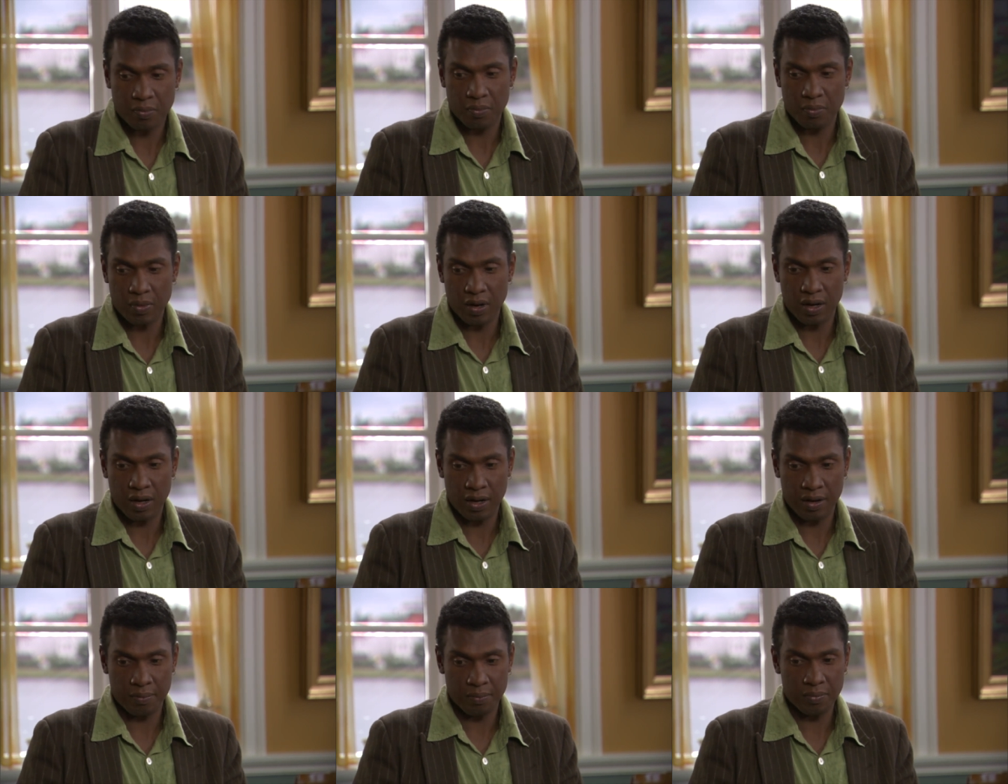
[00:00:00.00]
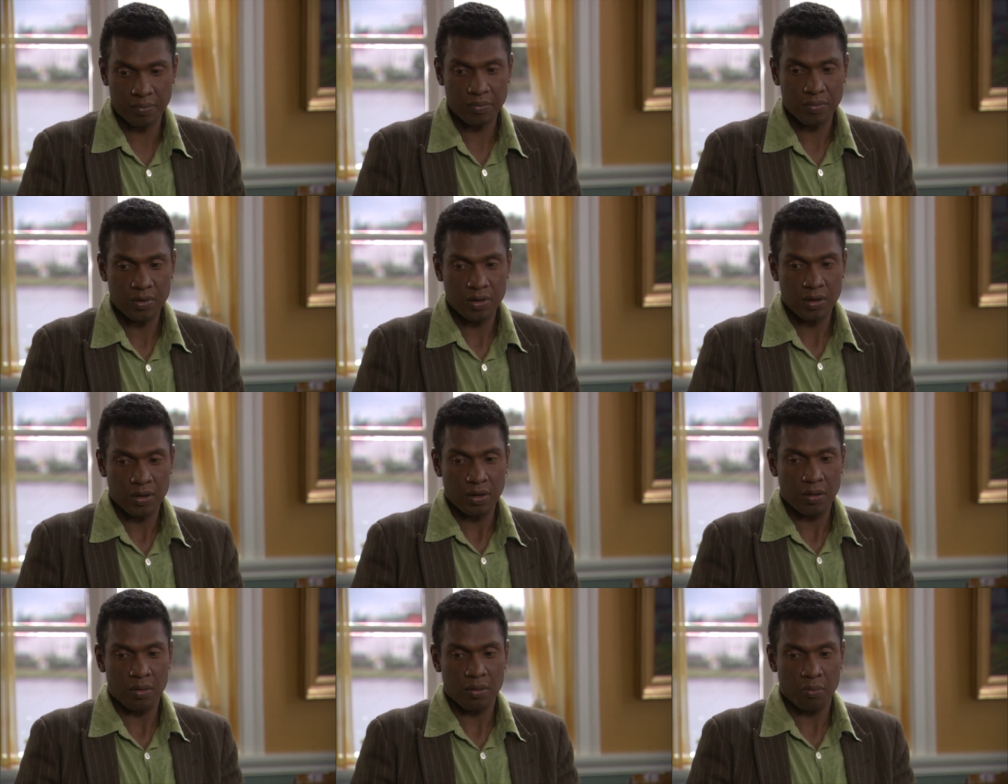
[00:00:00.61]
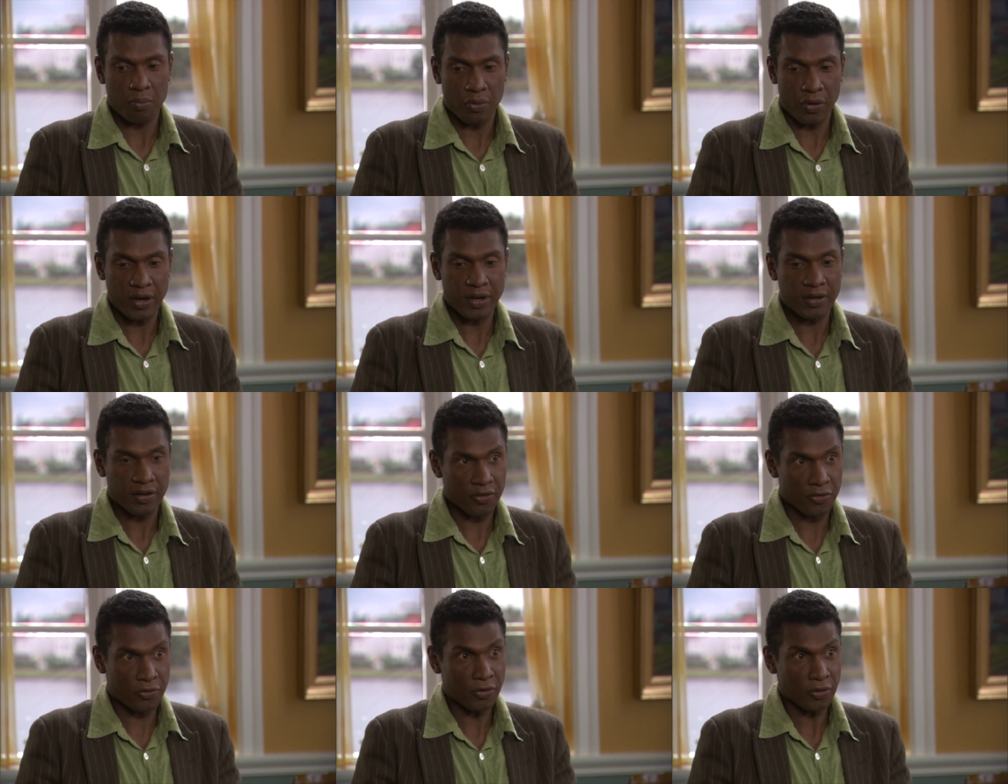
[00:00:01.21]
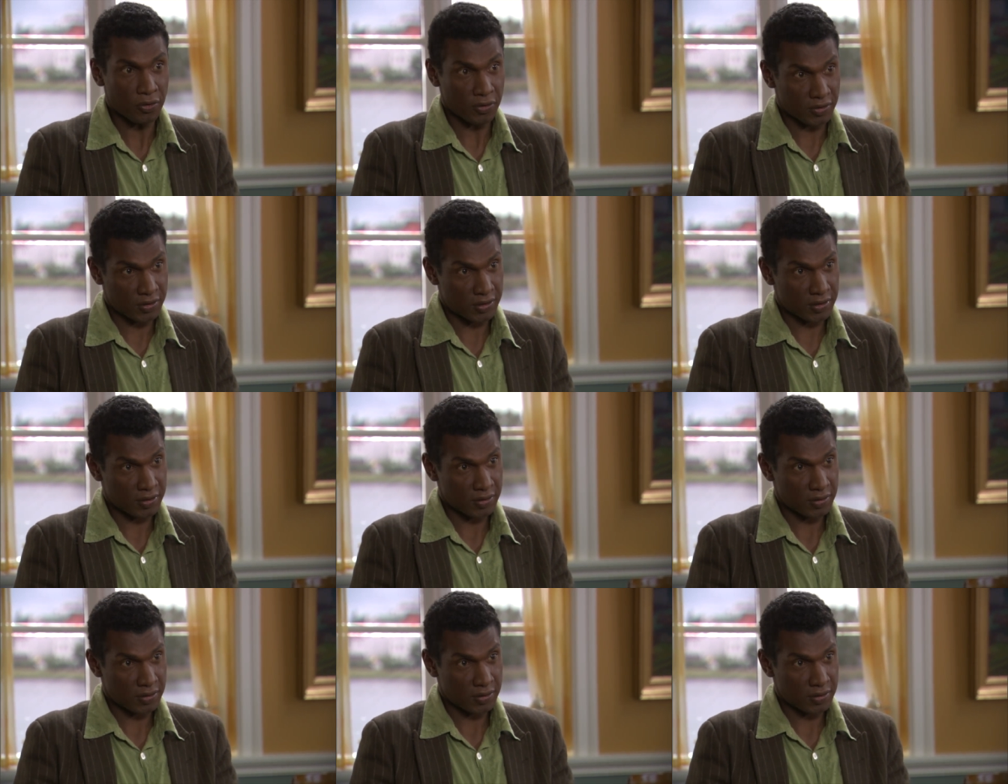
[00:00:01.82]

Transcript: um, breaking the rules.